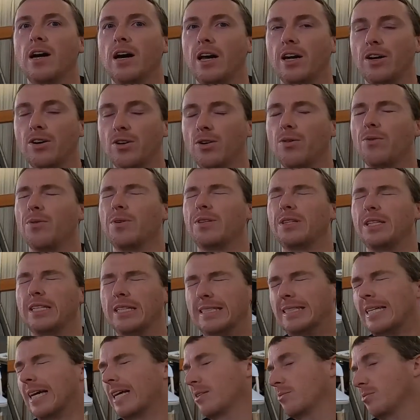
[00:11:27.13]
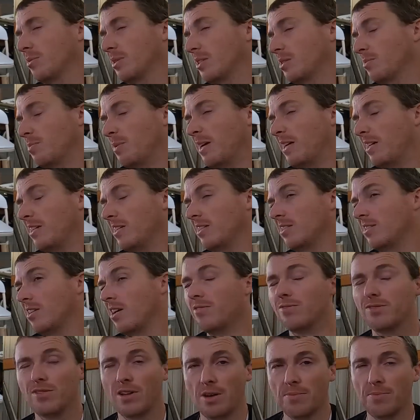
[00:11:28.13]
I don't know what the exact wingspan is
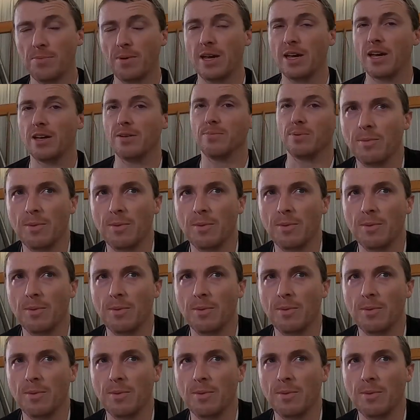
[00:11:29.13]
off the top of my head.